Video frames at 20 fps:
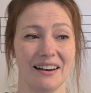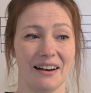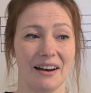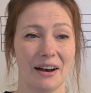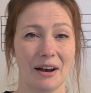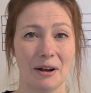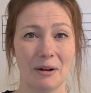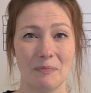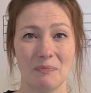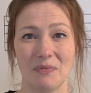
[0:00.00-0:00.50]

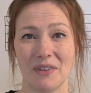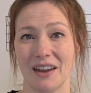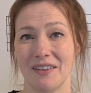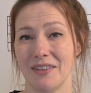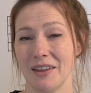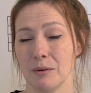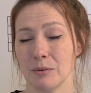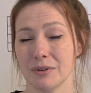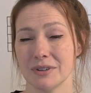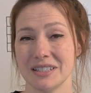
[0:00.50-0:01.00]
and
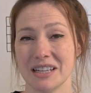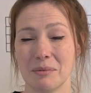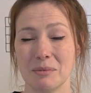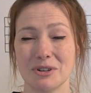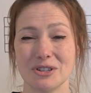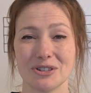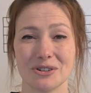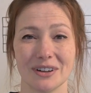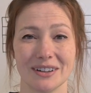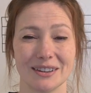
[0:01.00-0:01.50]
they will
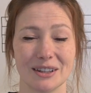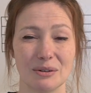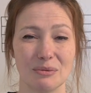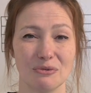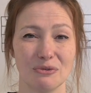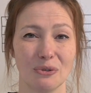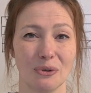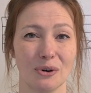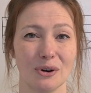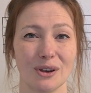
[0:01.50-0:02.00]
demonstrate them
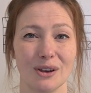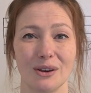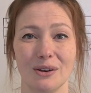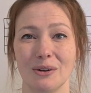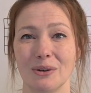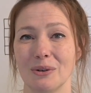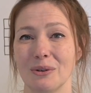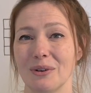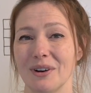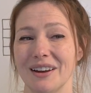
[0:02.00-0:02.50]
for
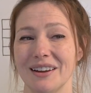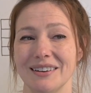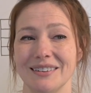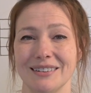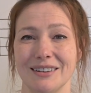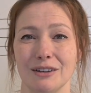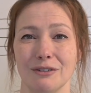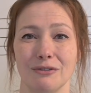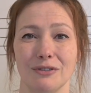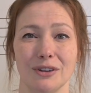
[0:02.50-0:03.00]
you
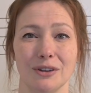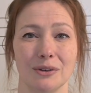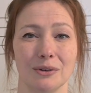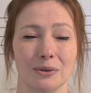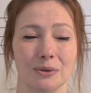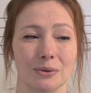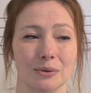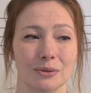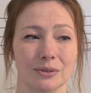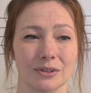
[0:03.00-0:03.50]
and give
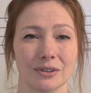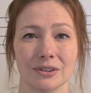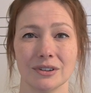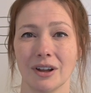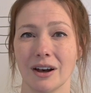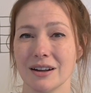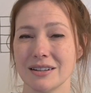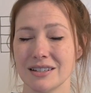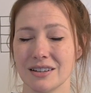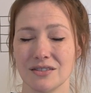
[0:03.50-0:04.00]
you
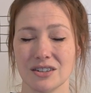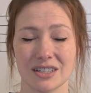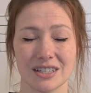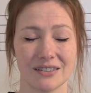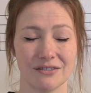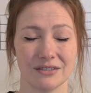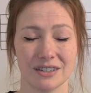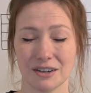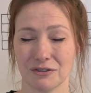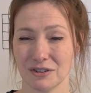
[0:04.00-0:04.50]
lots of
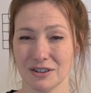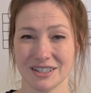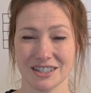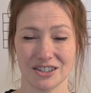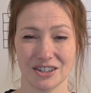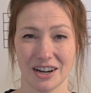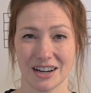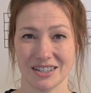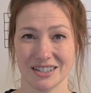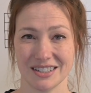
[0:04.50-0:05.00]
just different
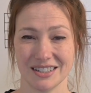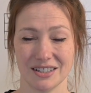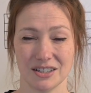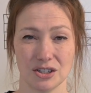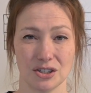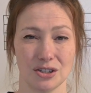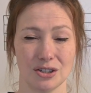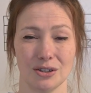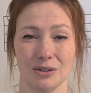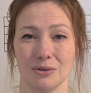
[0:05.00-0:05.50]

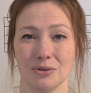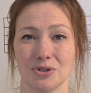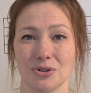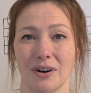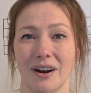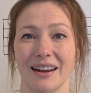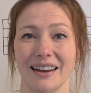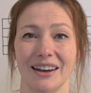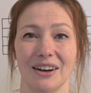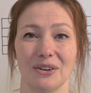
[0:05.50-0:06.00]
suggestions to
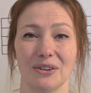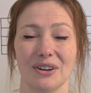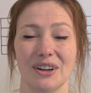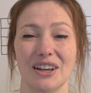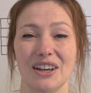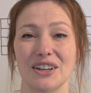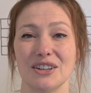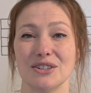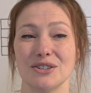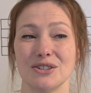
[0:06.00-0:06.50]
try out.
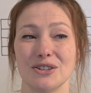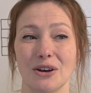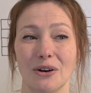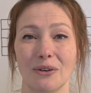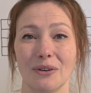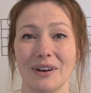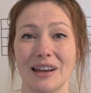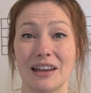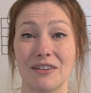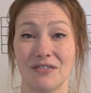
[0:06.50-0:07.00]

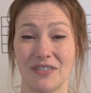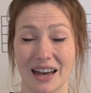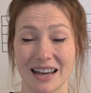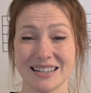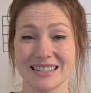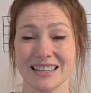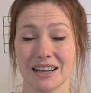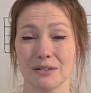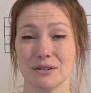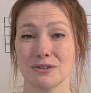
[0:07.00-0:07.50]
So if
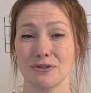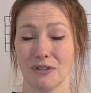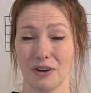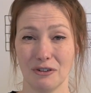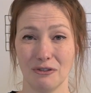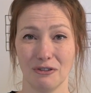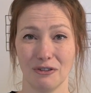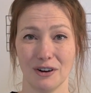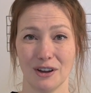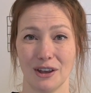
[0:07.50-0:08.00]
that sounds
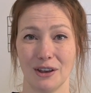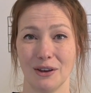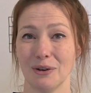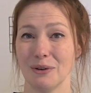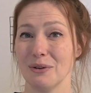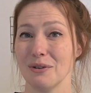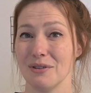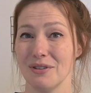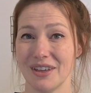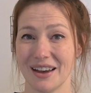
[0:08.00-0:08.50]
fun for
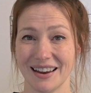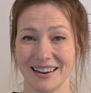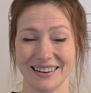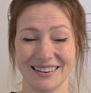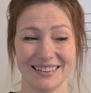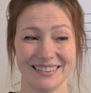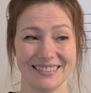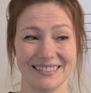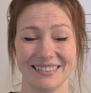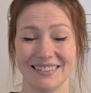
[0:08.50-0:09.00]
you,
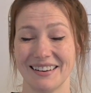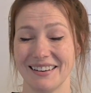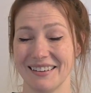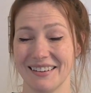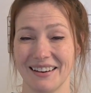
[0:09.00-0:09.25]
then